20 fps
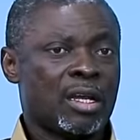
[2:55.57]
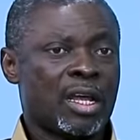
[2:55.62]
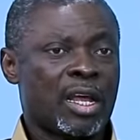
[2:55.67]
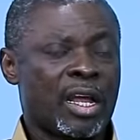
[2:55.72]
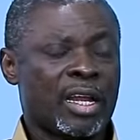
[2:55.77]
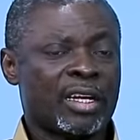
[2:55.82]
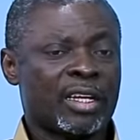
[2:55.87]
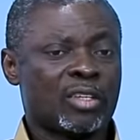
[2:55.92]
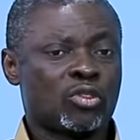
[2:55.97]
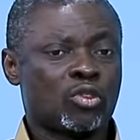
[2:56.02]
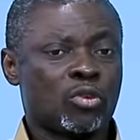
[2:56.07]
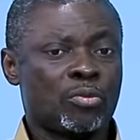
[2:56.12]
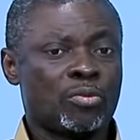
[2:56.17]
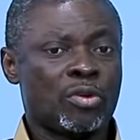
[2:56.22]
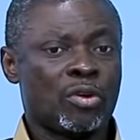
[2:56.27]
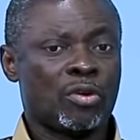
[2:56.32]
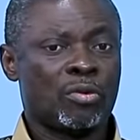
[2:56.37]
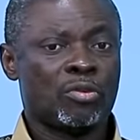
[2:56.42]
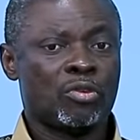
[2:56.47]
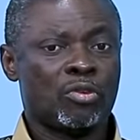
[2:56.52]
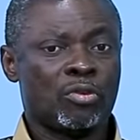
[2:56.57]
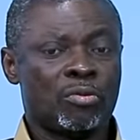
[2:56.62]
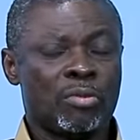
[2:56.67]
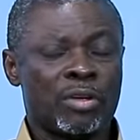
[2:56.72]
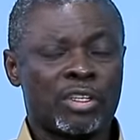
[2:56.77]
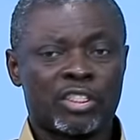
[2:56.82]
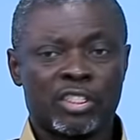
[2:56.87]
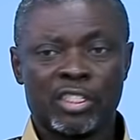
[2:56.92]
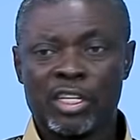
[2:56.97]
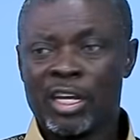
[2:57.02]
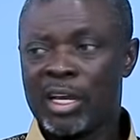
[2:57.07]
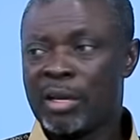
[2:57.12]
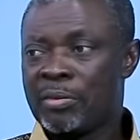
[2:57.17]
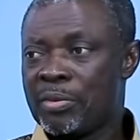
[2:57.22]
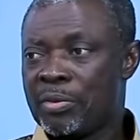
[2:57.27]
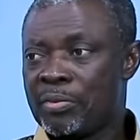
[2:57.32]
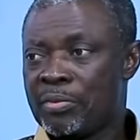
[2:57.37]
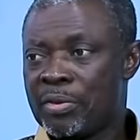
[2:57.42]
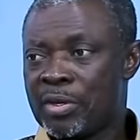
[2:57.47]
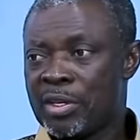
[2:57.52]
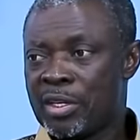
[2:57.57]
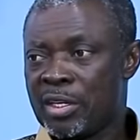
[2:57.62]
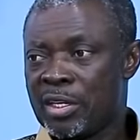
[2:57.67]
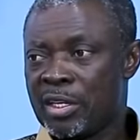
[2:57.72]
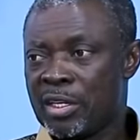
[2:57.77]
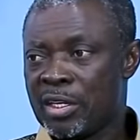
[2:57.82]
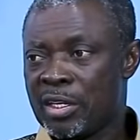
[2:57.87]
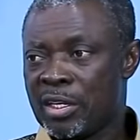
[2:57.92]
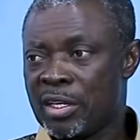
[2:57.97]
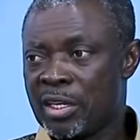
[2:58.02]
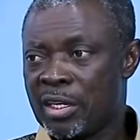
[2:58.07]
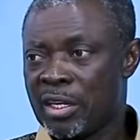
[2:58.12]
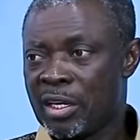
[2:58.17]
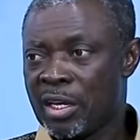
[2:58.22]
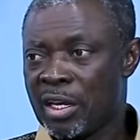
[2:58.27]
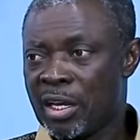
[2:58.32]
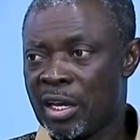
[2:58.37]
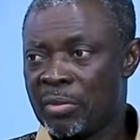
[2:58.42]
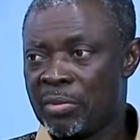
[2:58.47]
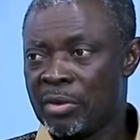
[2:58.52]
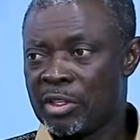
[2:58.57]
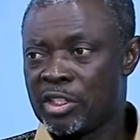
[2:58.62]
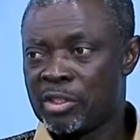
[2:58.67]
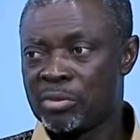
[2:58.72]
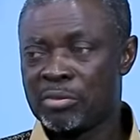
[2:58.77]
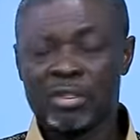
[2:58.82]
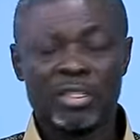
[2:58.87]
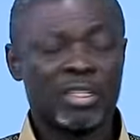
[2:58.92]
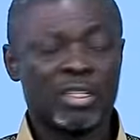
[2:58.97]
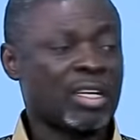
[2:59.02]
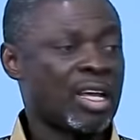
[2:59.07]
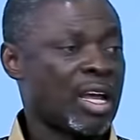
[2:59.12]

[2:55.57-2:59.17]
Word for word: And as will be of no best share be a bit to me